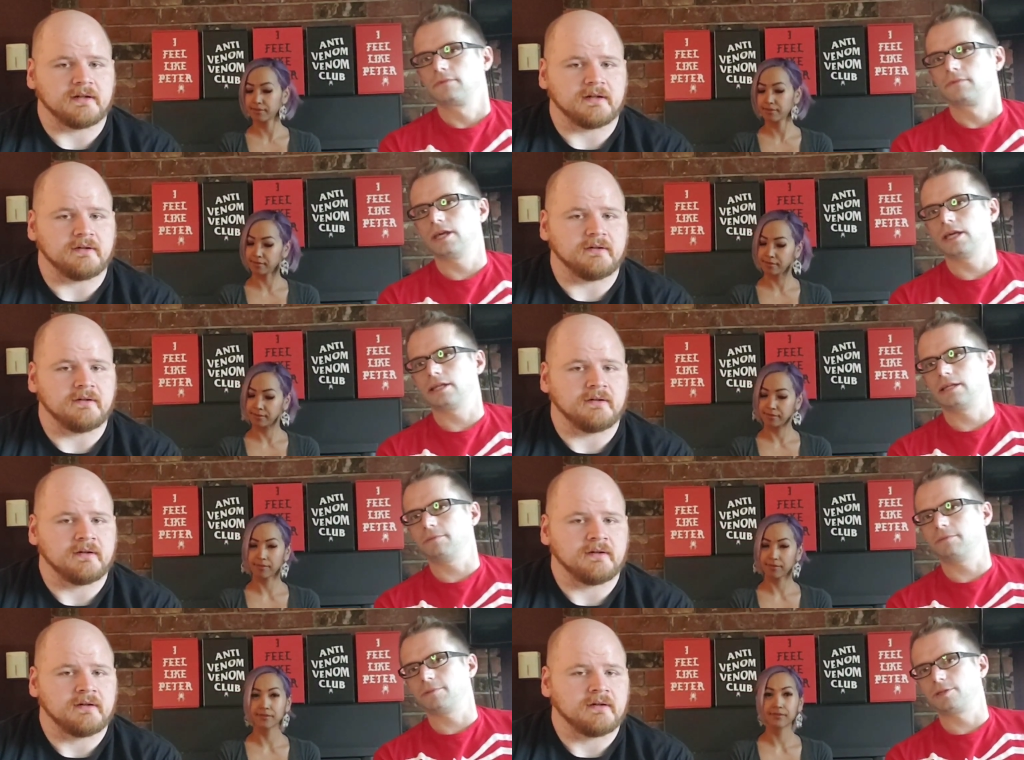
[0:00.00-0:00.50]
Speaker 1: You
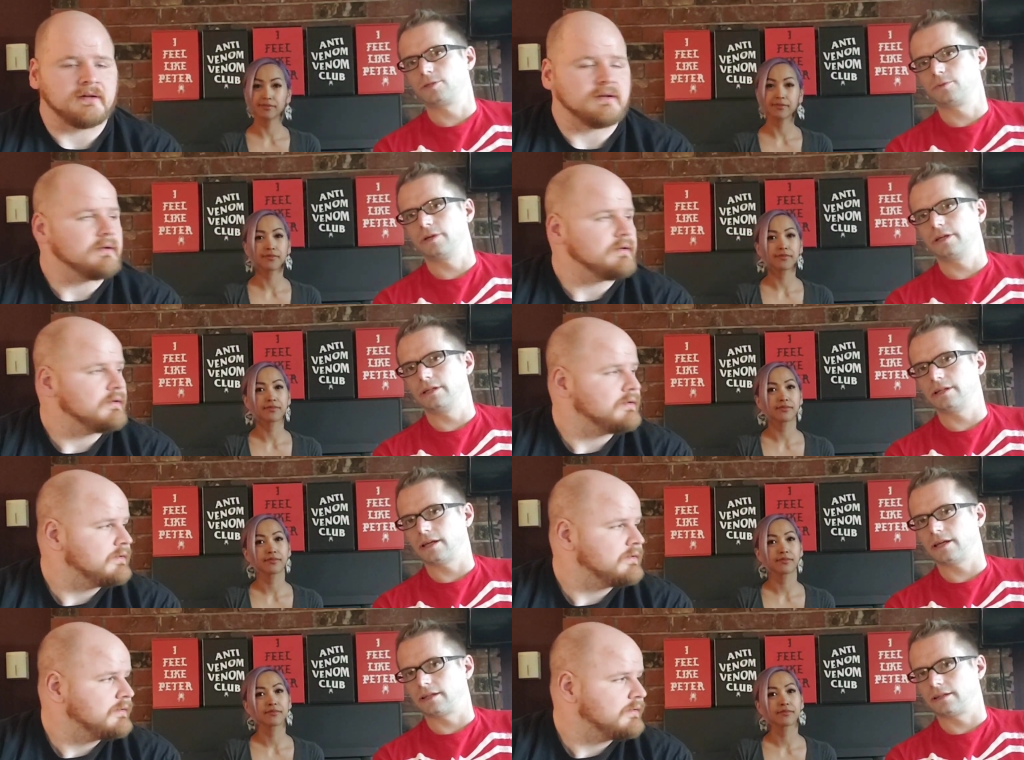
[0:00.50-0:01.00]
know? Yeah, I think
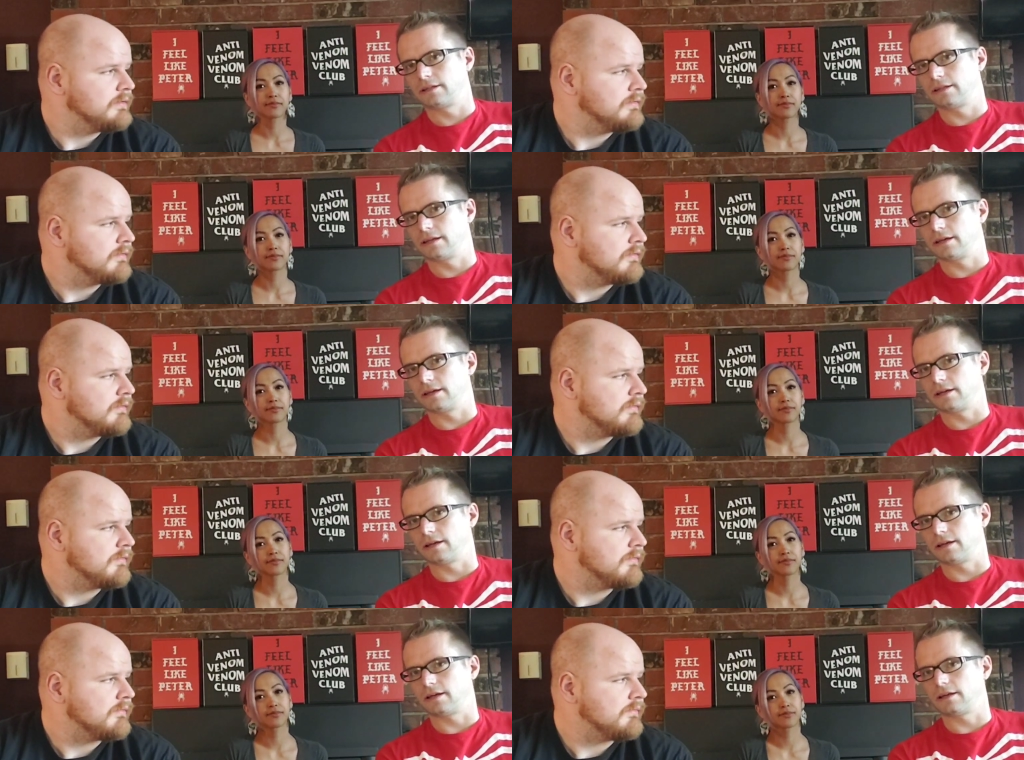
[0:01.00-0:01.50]
between like
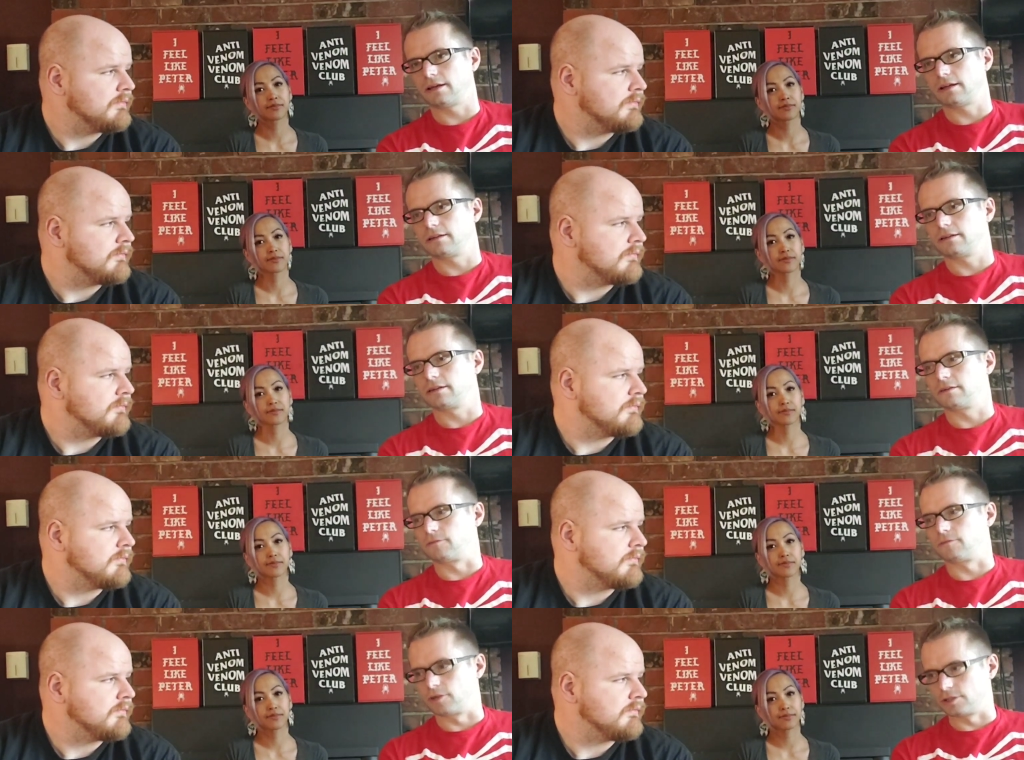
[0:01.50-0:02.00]

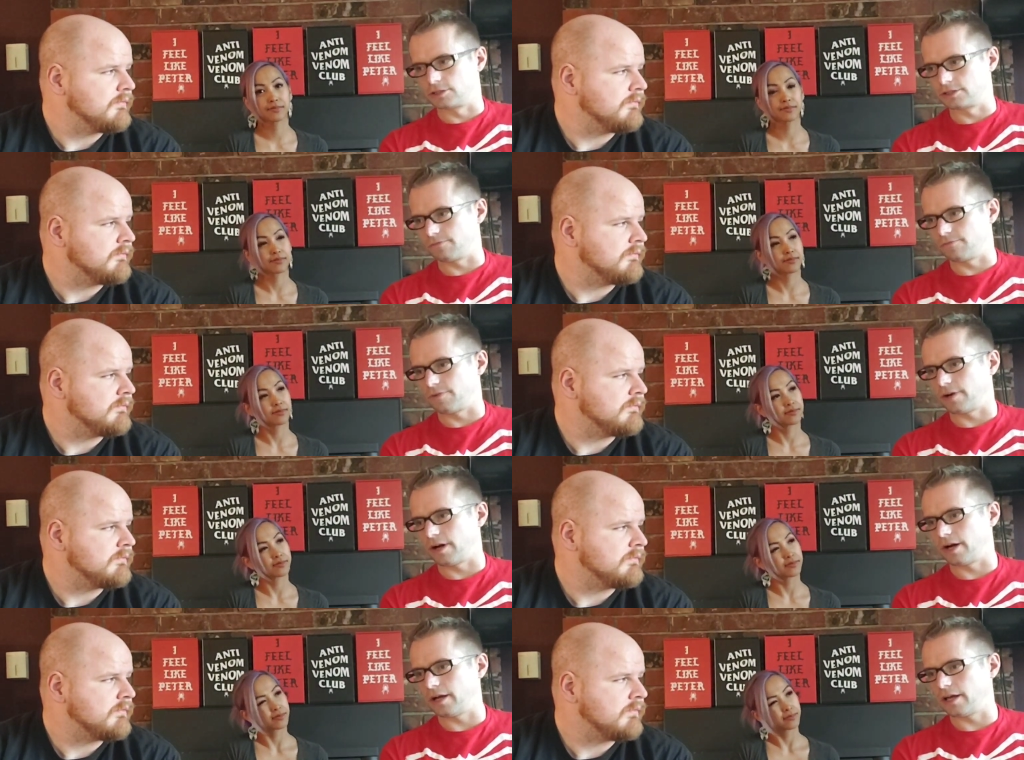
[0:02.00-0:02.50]
the
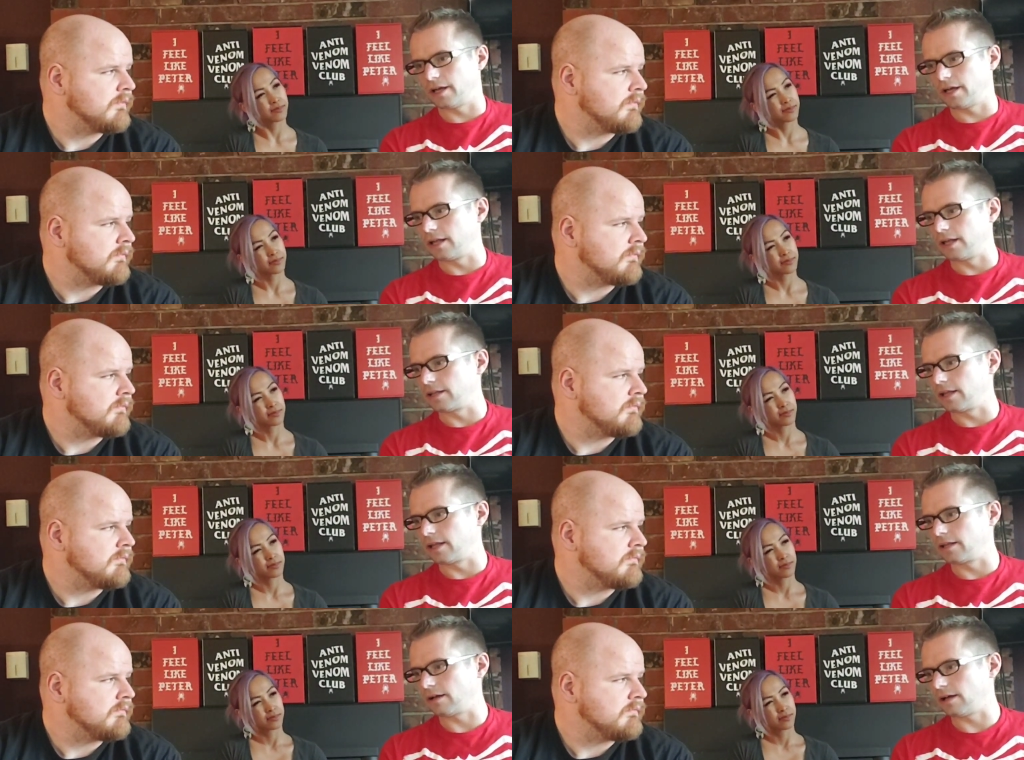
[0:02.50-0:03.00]
Virgin
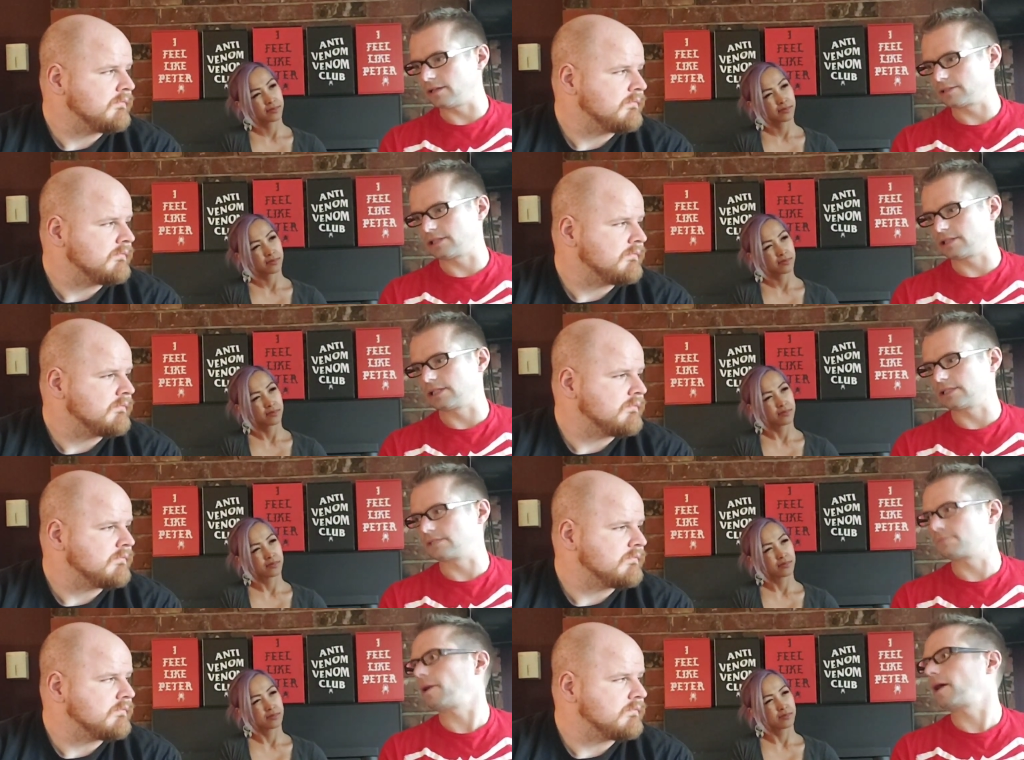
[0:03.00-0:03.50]
variant and then
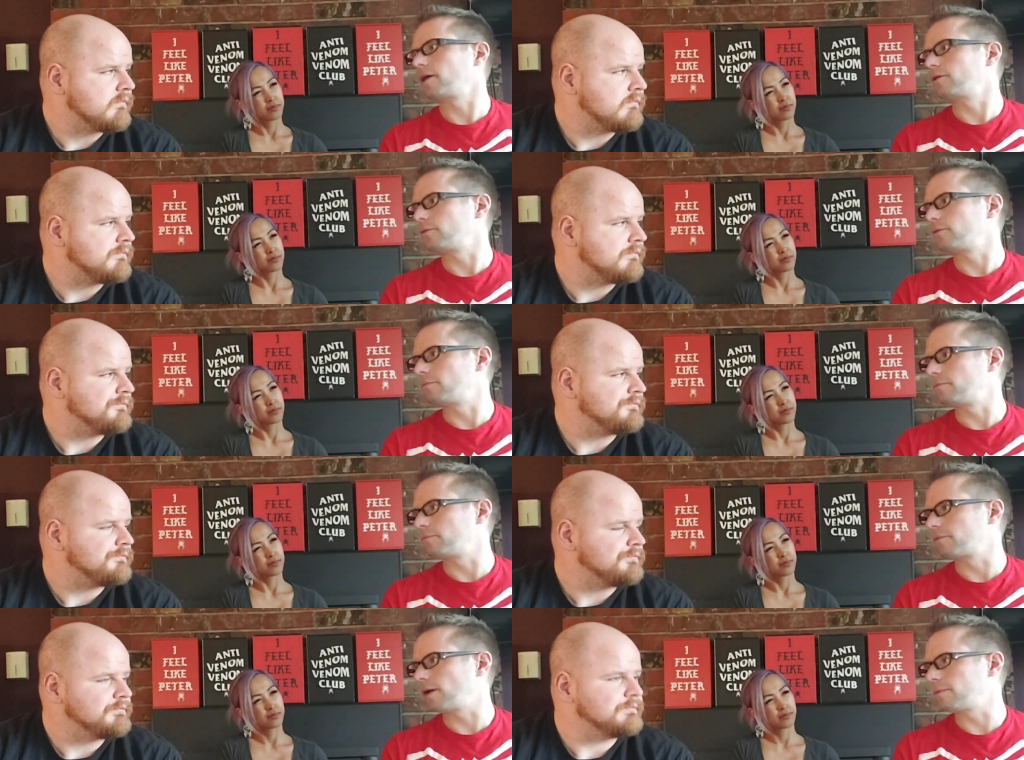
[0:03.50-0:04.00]
also the
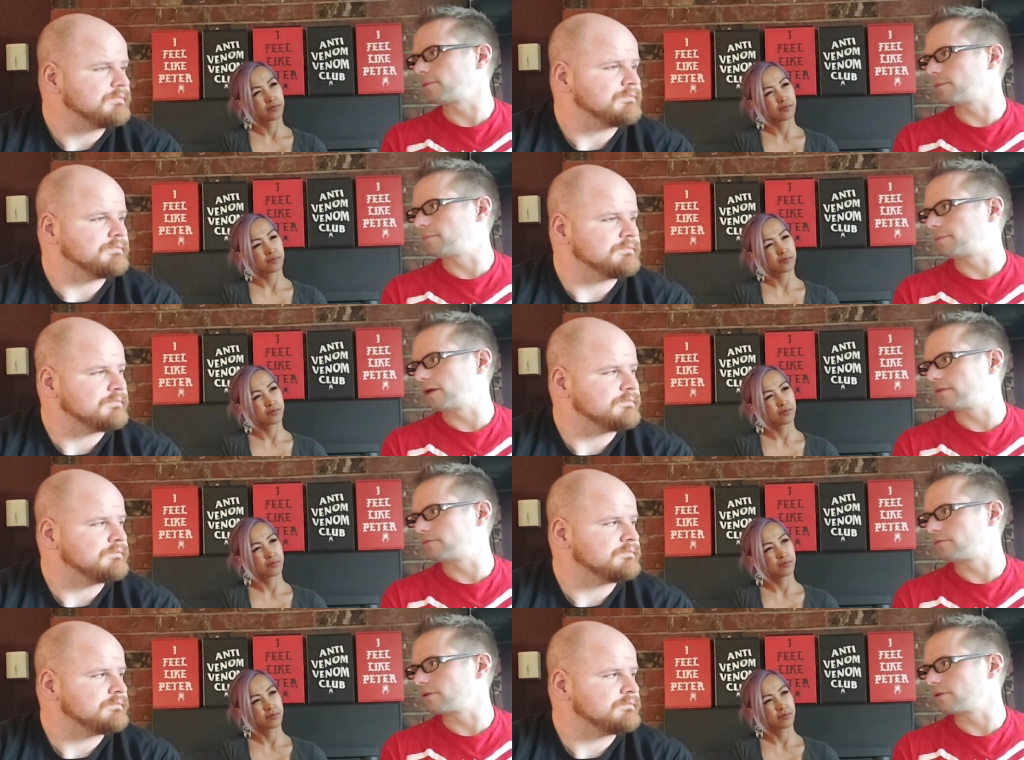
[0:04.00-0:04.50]
Spider-Woman probably
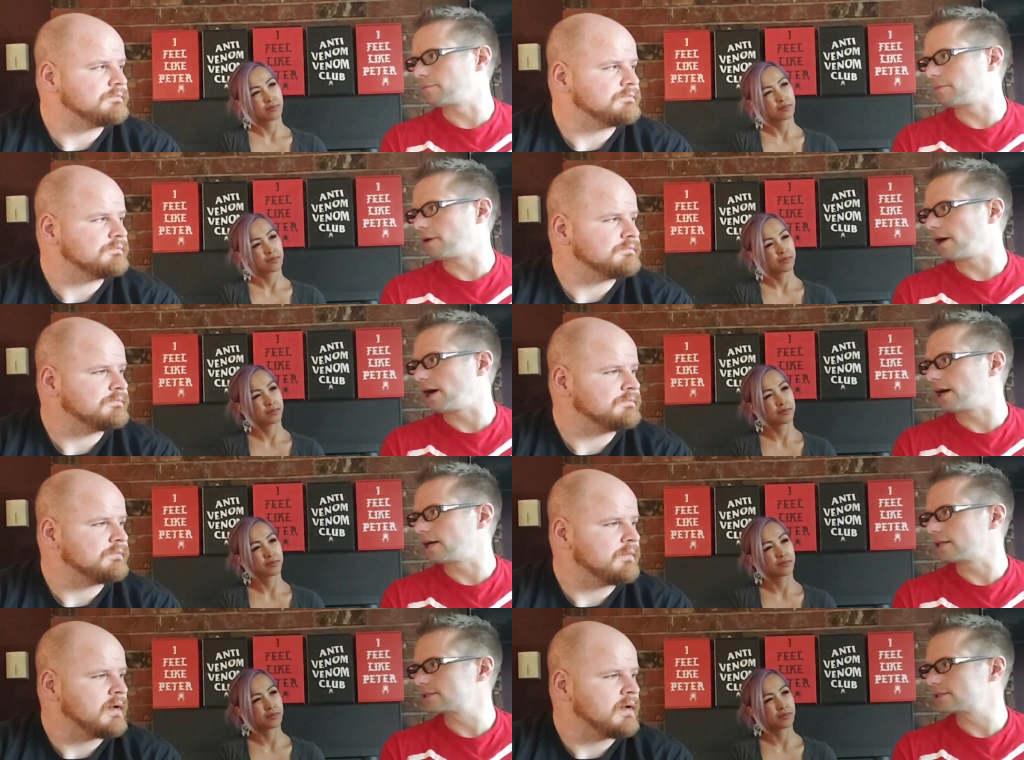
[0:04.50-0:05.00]
paid for the
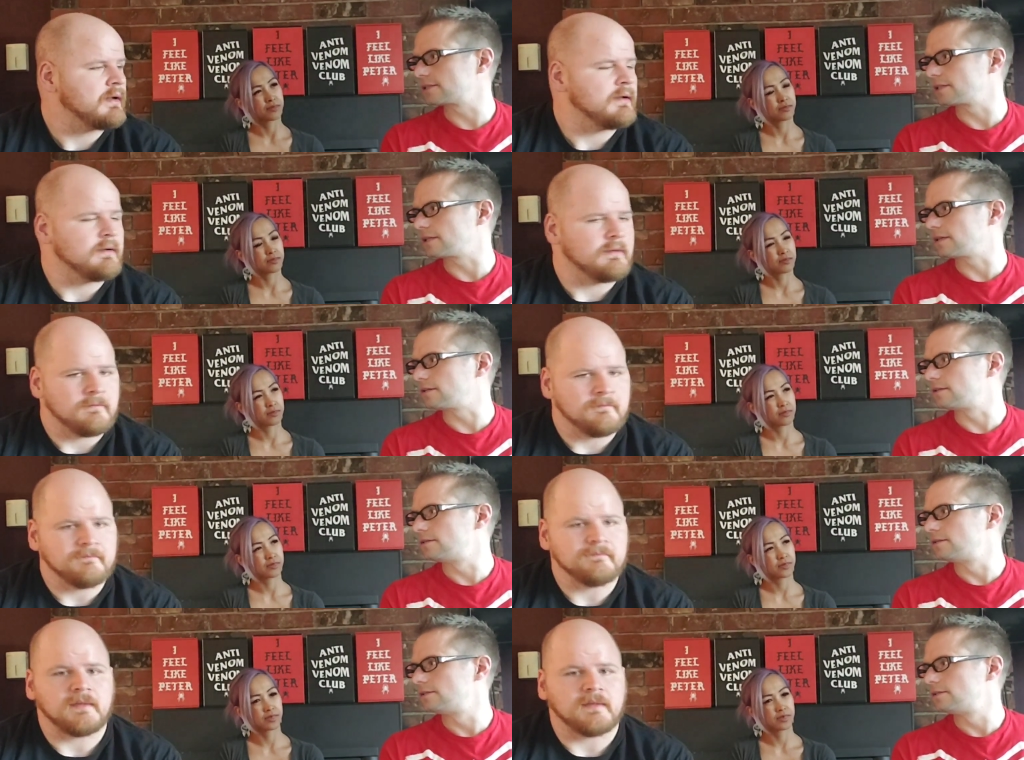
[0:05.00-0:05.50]
box,
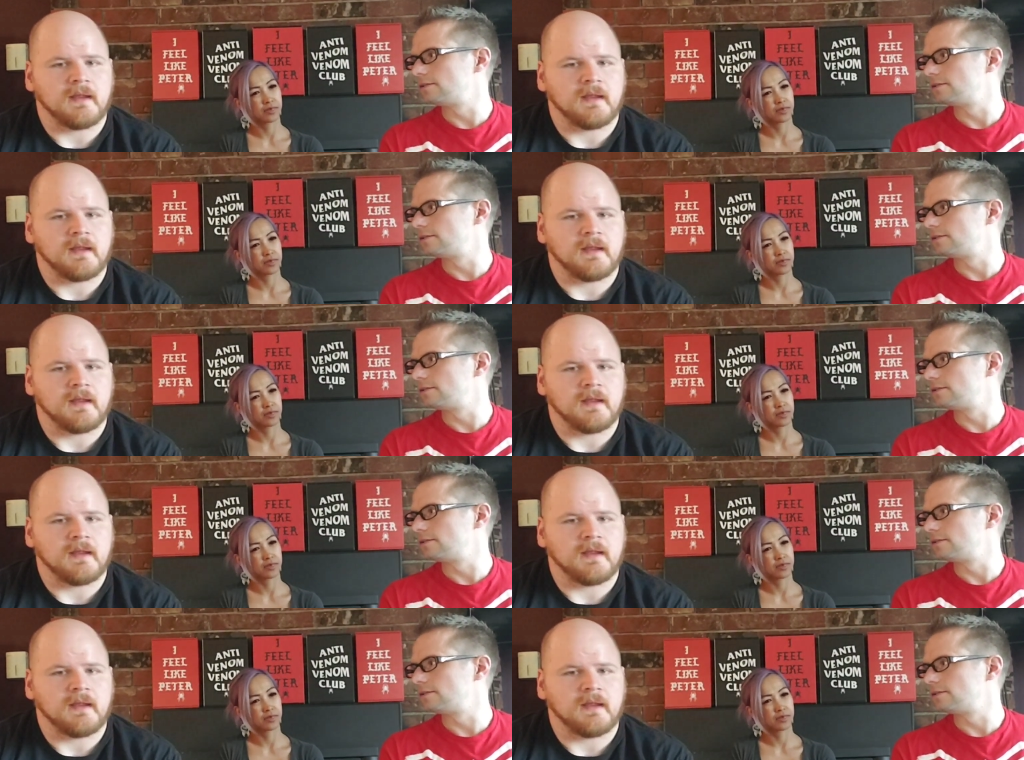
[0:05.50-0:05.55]
so